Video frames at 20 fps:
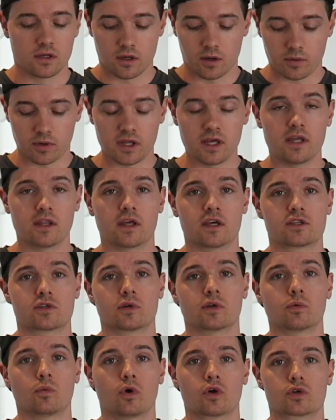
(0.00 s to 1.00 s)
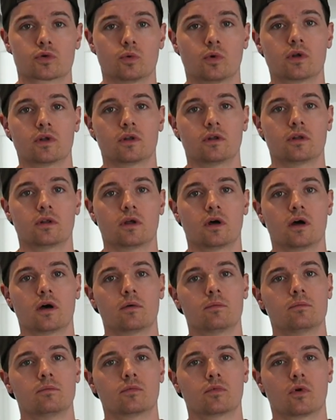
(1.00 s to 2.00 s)
I'm going to eat this. We're going to
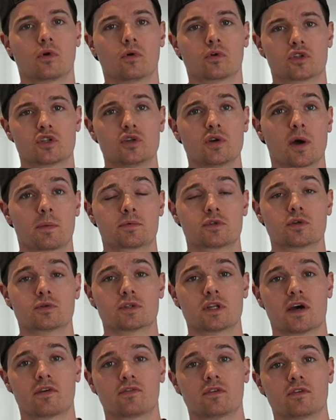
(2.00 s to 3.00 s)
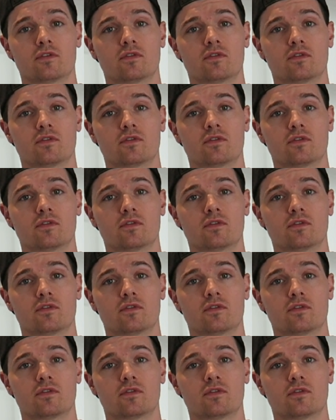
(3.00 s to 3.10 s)
watch got 2 episodes left